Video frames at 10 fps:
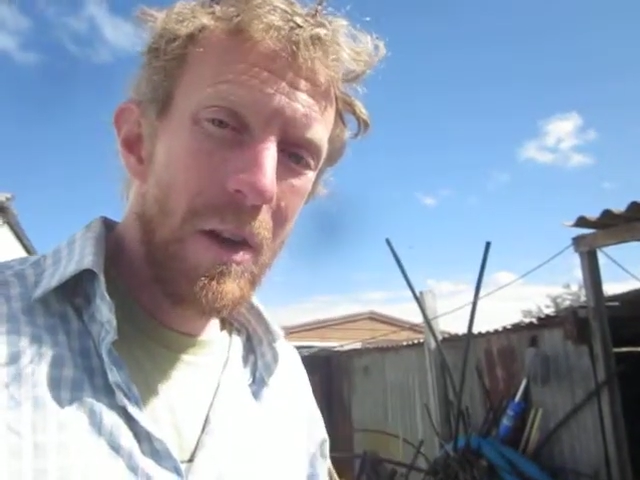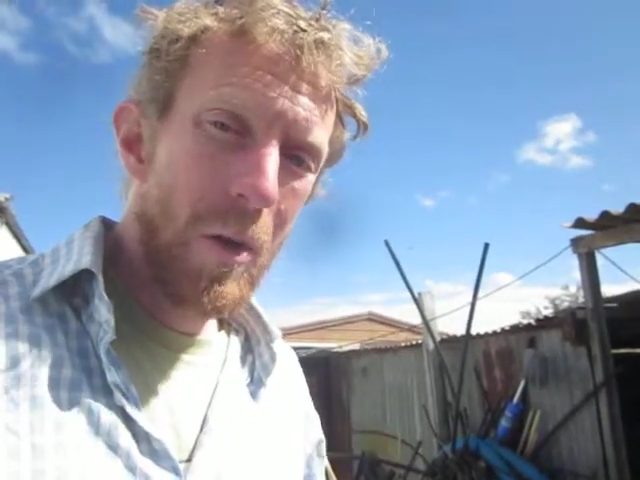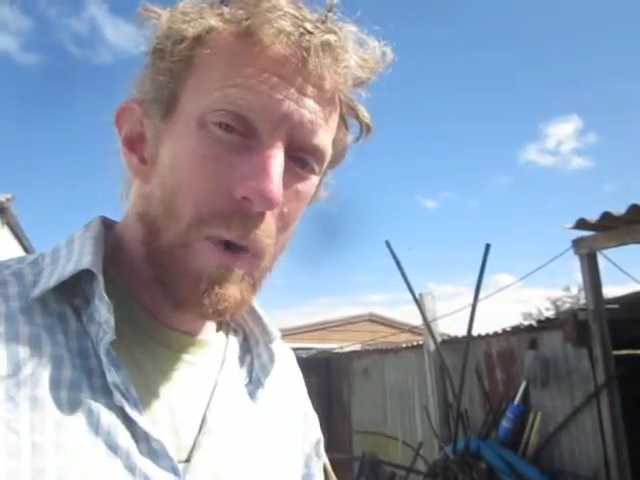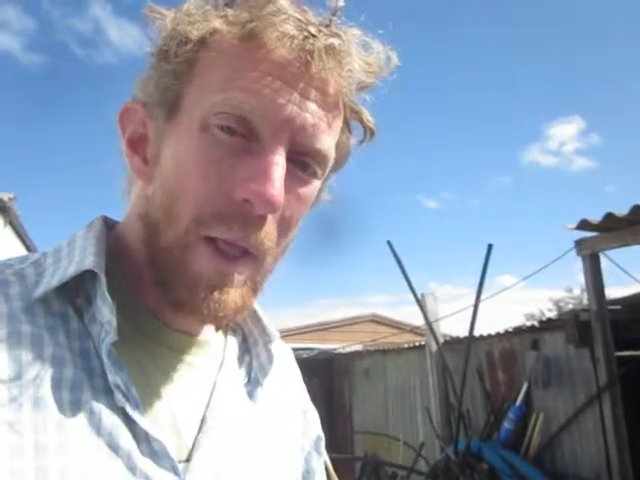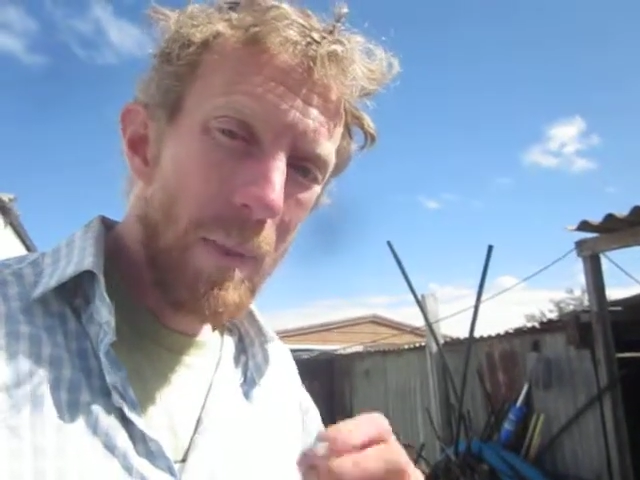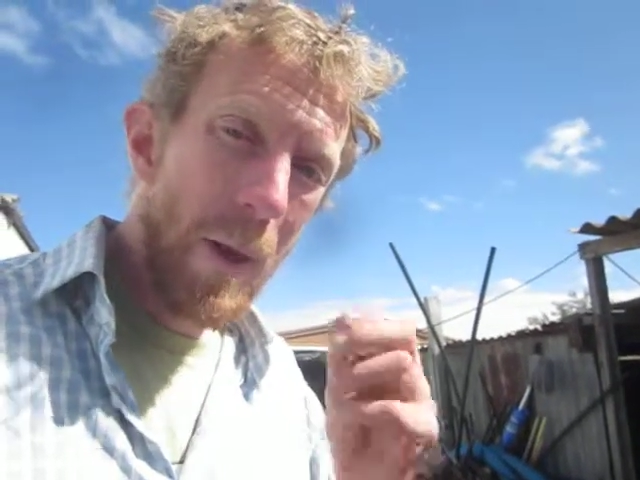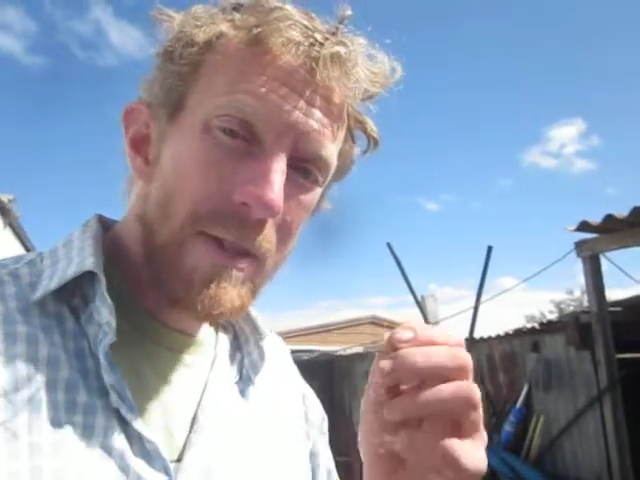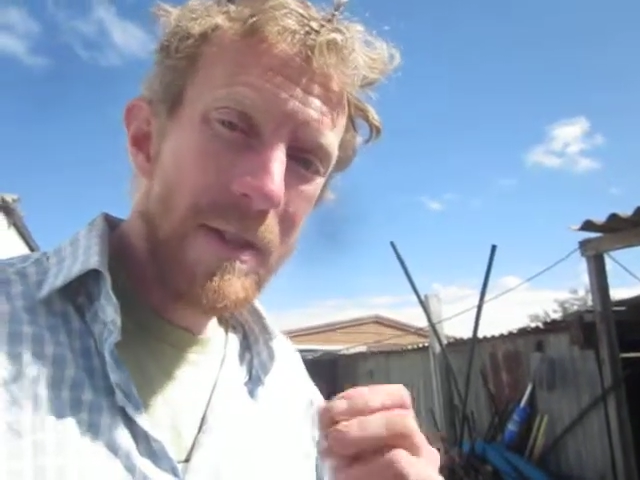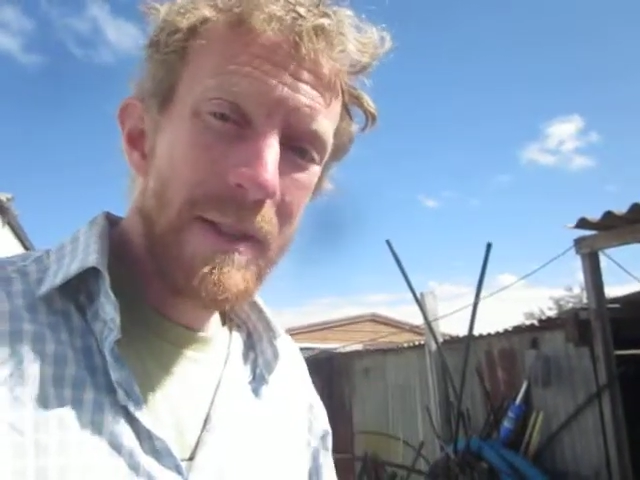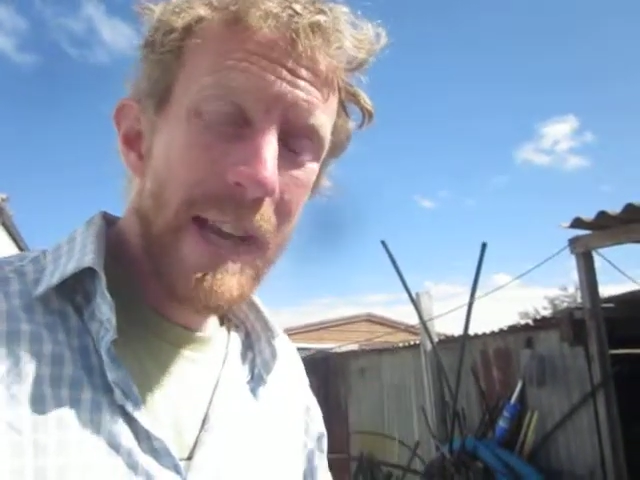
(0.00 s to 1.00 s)
are one of the
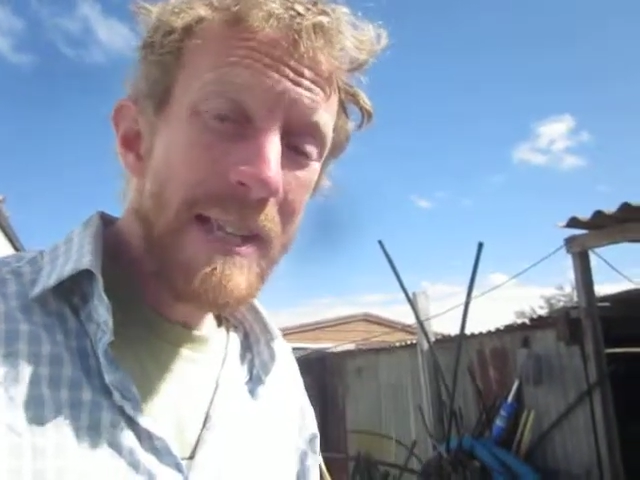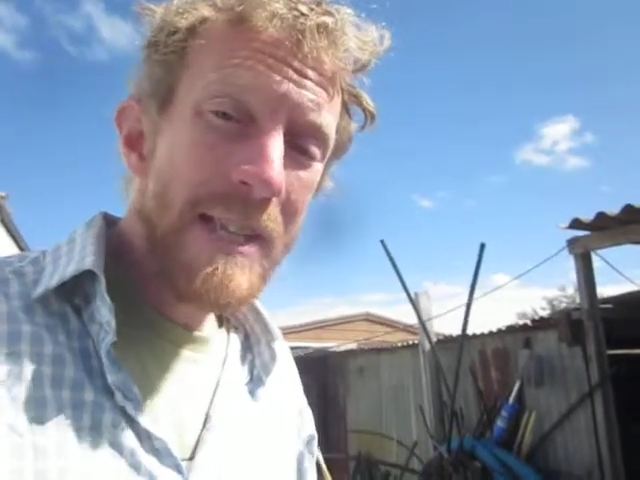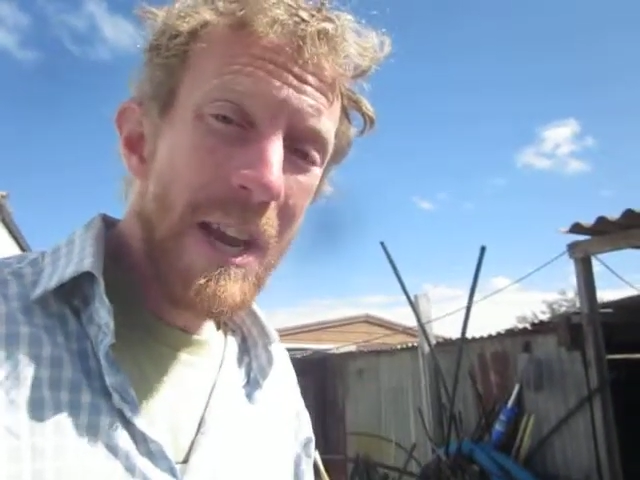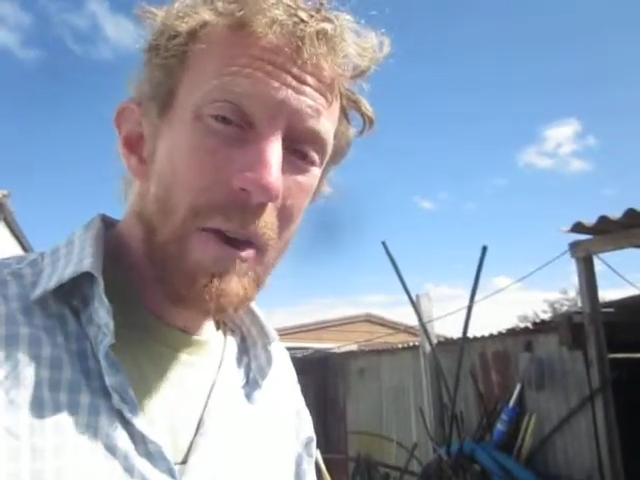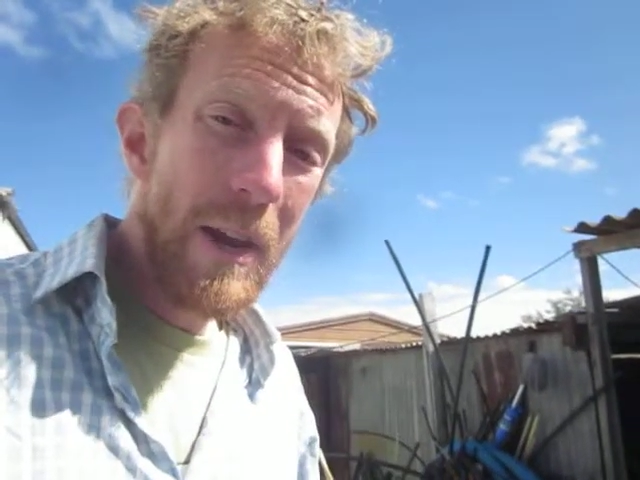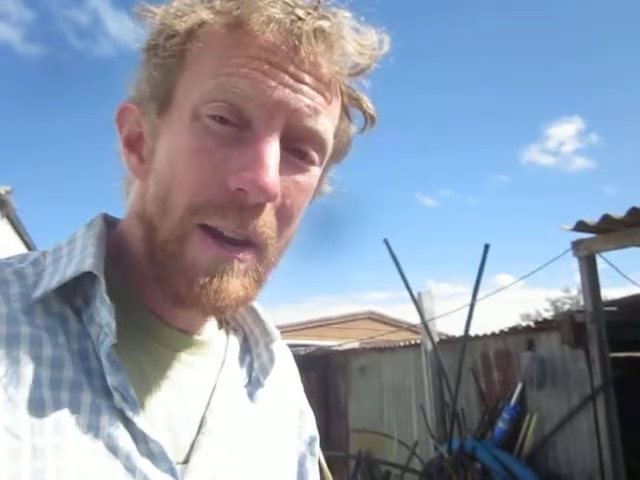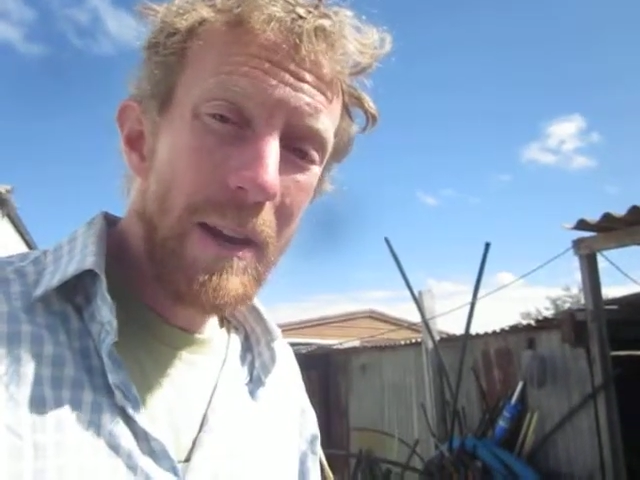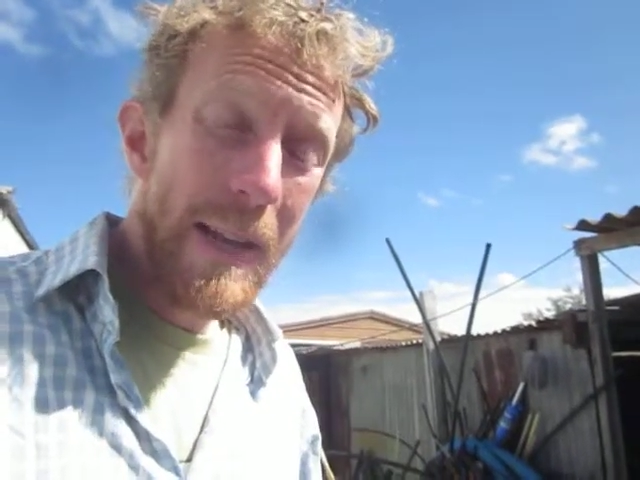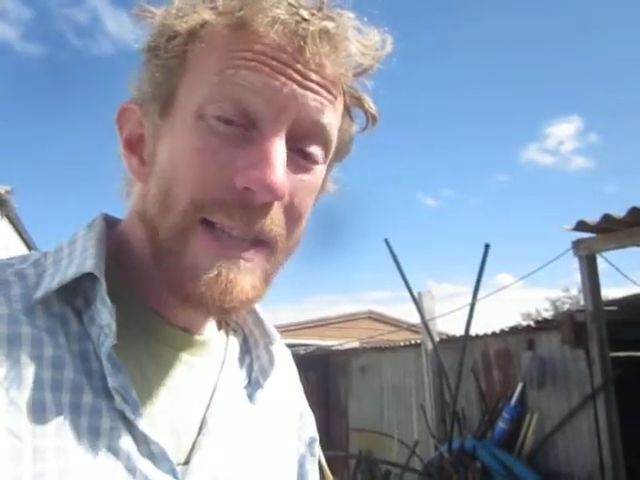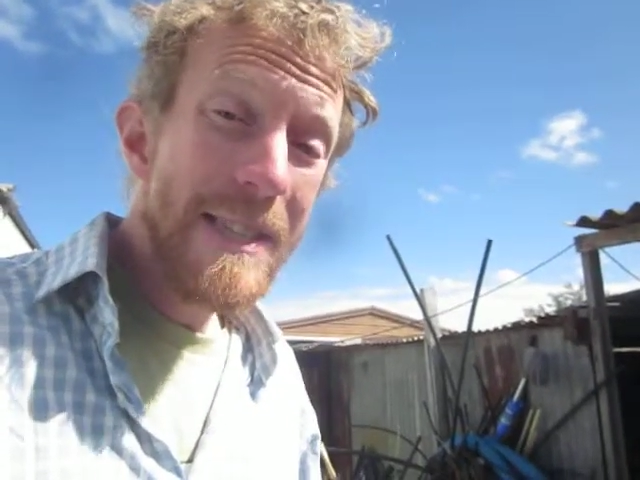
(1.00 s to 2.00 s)
most necessary
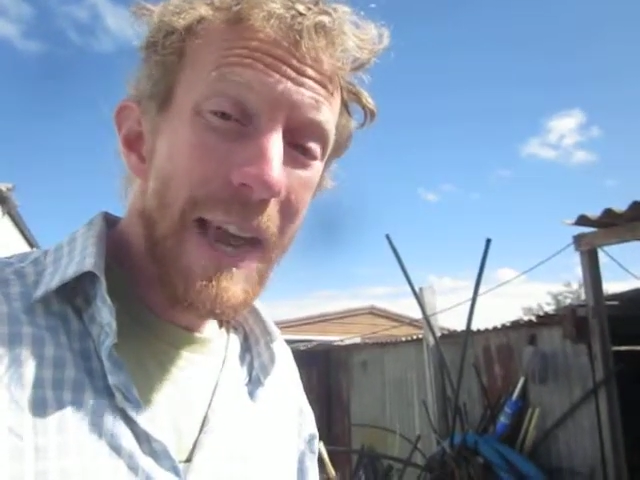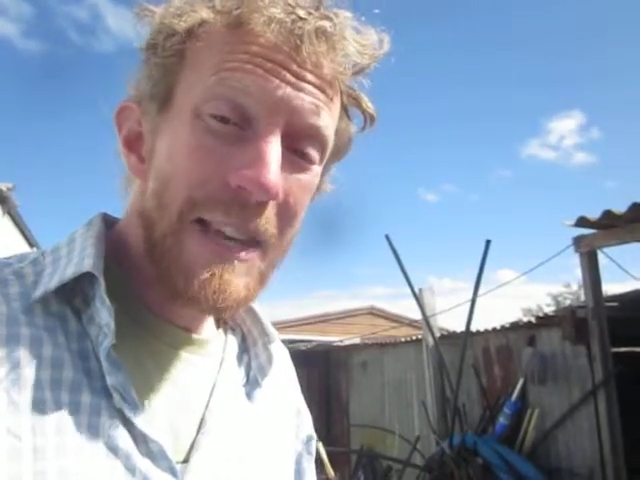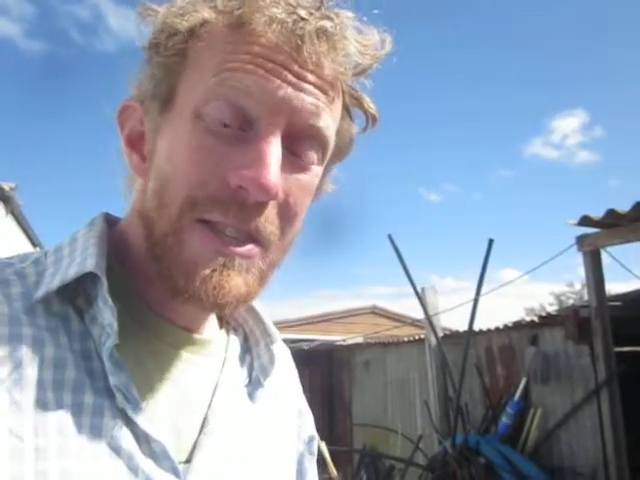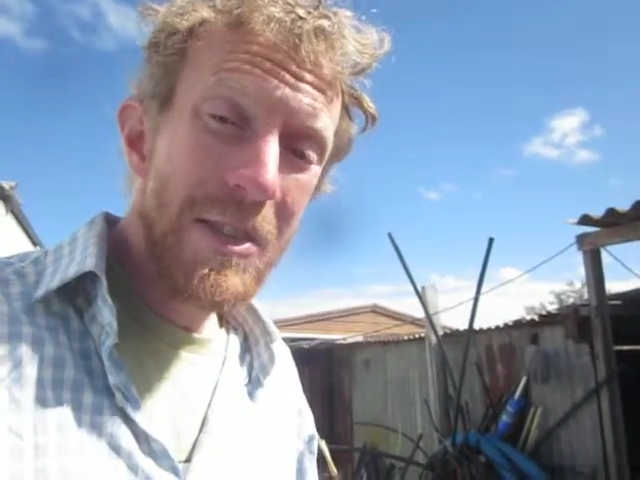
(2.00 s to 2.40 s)
insects